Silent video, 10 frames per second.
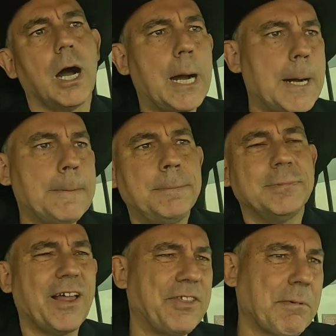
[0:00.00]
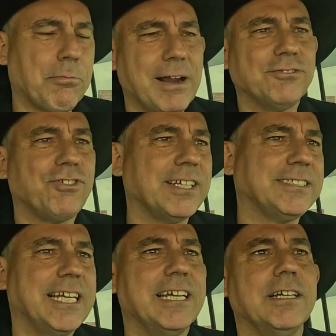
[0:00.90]
I think my brain's trying to
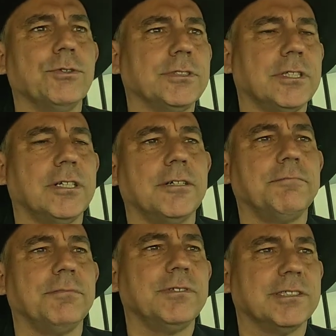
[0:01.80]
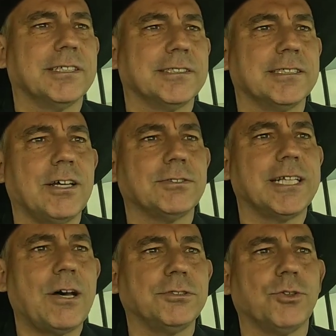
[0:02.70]
say it was
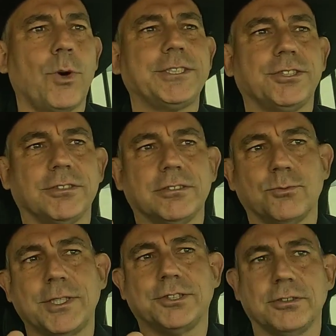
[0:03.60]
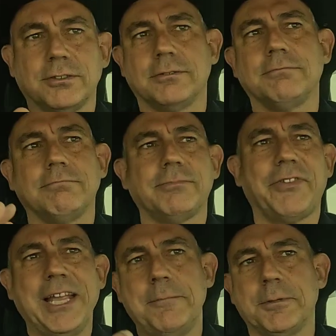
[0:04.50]
that was the western
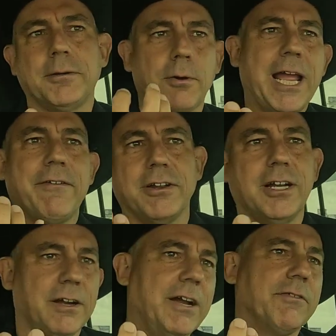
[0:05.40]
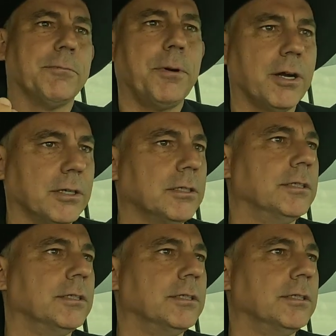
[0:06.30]
themed area of the park.